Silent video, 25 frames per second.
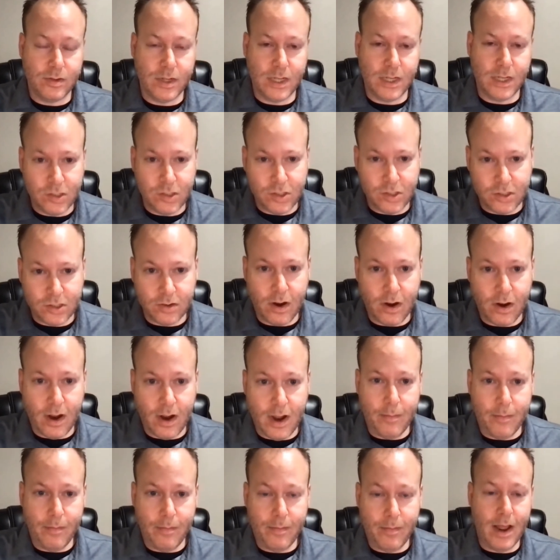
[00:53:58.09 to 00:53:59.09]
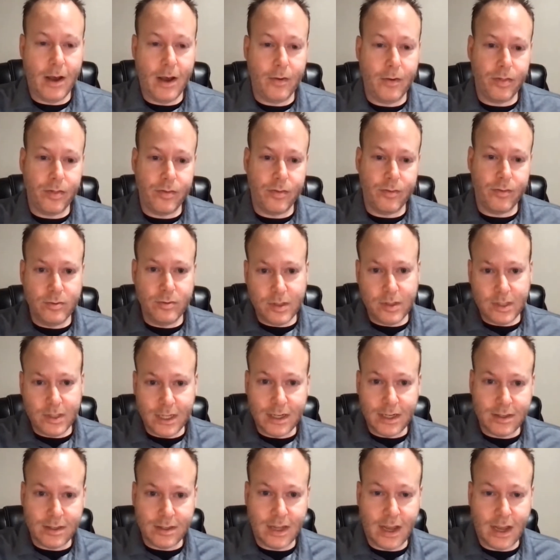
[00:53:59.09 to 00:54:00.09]
Instagram now through
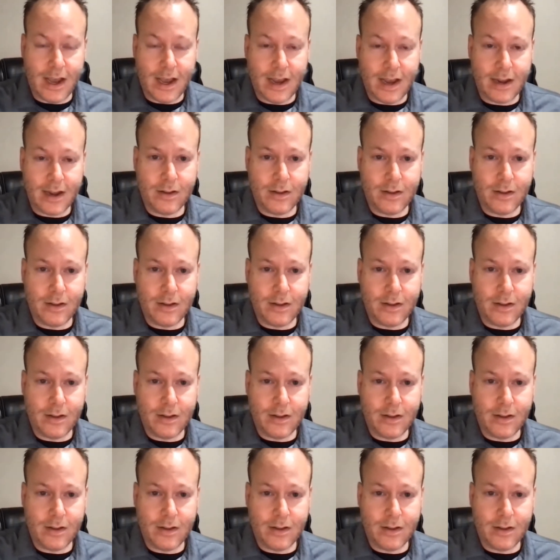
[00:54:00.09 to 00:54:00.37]
TikTok.